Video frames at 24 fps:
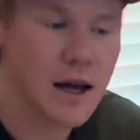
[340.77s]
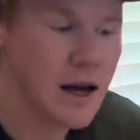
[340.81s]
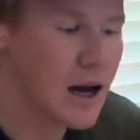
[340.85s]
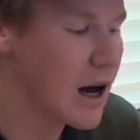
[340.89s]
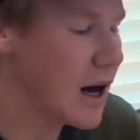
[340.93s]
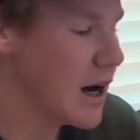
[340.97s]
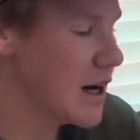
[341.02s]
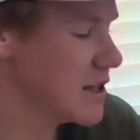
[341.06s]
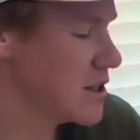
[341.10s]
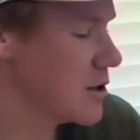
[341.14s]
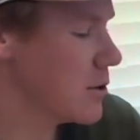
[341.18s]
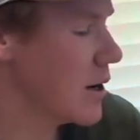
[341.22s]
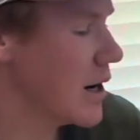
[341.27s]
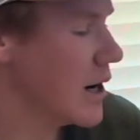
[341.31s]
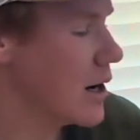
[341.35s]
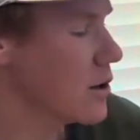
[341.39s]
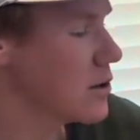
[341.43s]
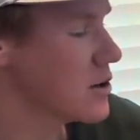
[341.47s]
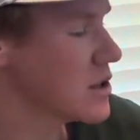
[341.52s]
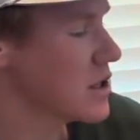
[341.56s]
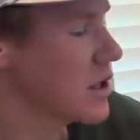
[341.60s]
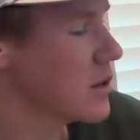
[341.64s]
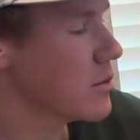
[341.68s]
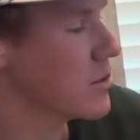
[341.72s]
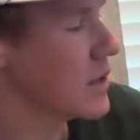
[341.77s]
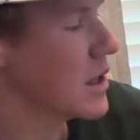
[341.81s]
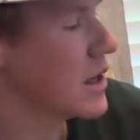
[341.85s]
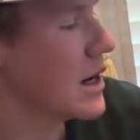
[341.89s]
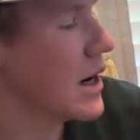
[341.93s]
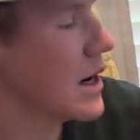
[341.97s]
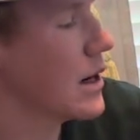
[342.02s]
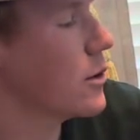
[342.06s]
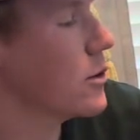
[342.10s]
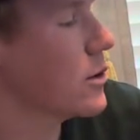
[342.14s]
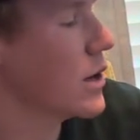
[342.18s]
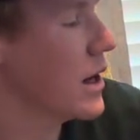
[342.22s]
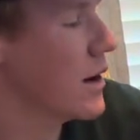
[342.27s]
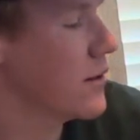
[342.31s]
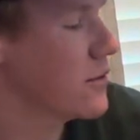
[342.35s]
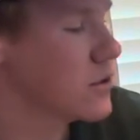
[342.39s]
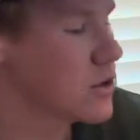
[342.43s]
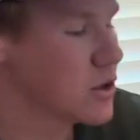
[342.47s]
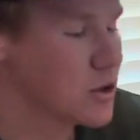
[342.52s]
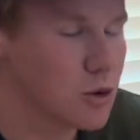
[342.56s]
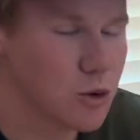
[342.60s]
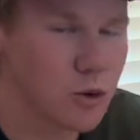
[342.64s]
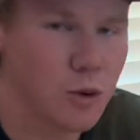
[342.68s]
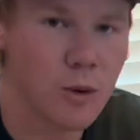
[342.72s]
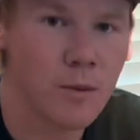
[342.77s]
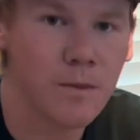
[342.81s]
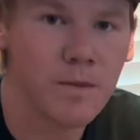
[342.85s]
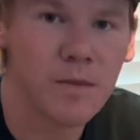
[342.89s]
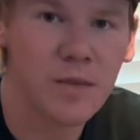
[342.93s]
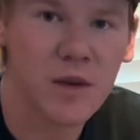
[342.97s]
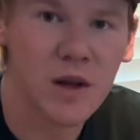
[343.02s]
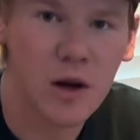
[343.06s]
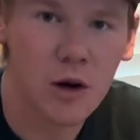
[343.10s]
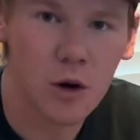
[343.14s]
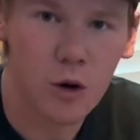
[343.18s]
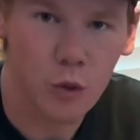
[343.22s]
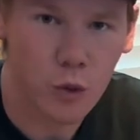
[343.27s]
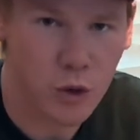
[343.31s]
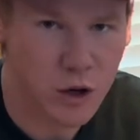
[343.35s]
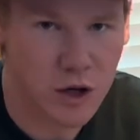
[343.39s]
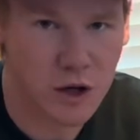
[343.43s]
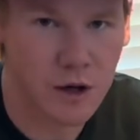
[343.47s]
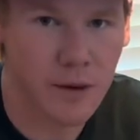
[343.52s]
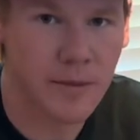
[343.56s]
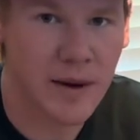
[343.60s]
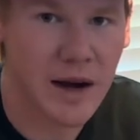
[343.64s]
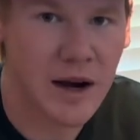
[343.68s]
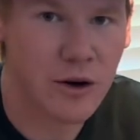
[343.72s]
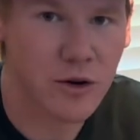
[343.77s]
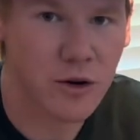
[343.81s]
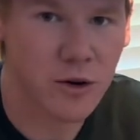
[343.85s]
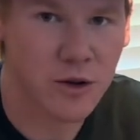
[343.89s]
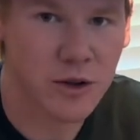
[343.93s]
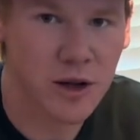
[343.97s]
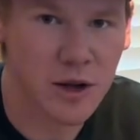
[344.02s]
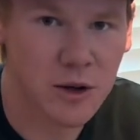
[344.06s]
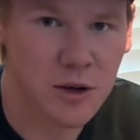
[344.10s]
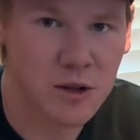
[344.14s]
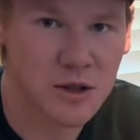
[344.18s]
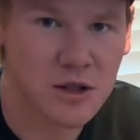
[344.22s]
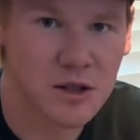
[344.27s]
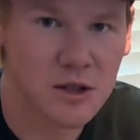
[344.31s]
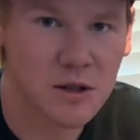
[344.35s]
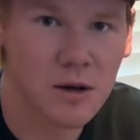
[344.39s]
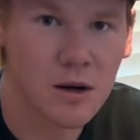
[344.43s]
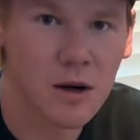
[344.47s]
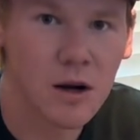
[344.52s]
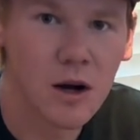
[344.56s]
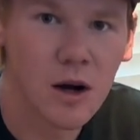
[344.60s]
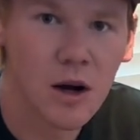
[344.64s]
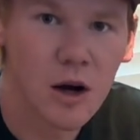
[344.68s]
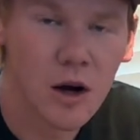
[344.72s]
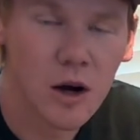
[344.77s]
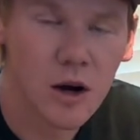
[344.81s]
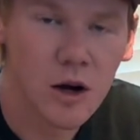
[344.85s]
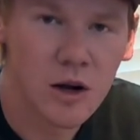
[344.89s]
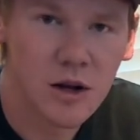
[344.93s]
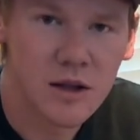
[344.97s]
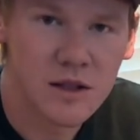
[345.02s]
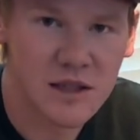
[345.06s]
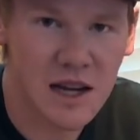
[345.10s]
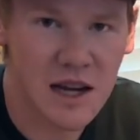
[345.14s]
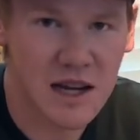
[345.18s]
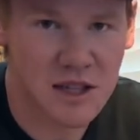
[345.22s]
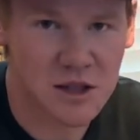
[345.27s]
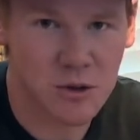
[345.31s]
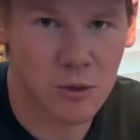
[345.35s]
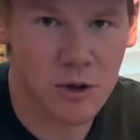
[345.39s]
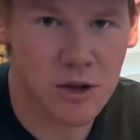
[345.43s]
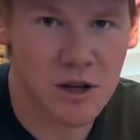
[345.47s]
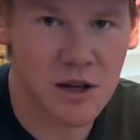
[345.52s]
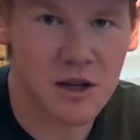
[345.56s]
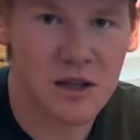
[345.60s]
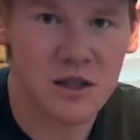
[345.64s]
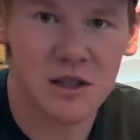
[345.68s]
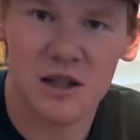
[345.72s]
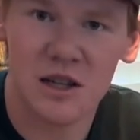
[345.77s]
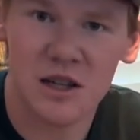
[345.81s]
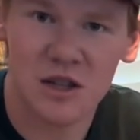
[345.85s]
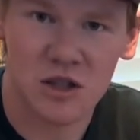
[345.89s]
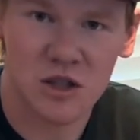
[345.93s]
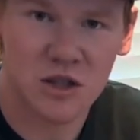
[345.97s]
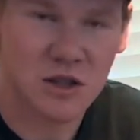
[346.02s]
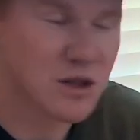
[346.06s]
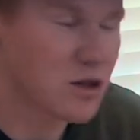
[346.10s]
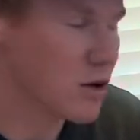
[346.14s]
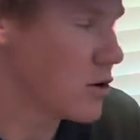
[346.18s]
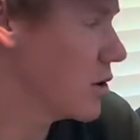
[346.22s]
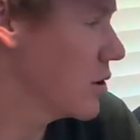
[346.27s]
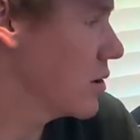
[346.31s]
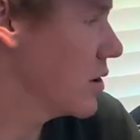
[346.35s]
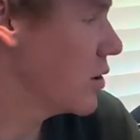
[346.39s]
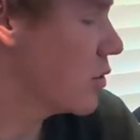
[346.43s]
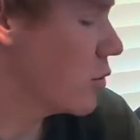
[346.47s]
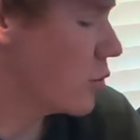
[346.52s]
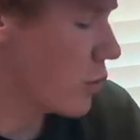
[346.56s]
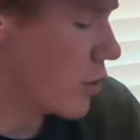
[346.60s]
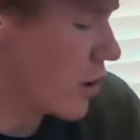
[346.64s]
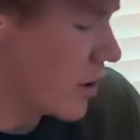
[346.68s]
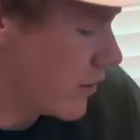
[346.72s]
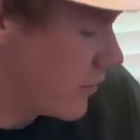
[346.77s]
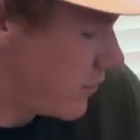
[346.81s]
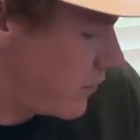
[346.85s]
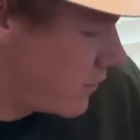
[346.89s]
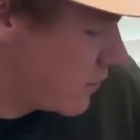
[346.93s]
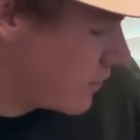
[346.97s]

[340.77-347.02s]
hyzer out, something that I don't have to worry about on those days where the conditions are a little rough.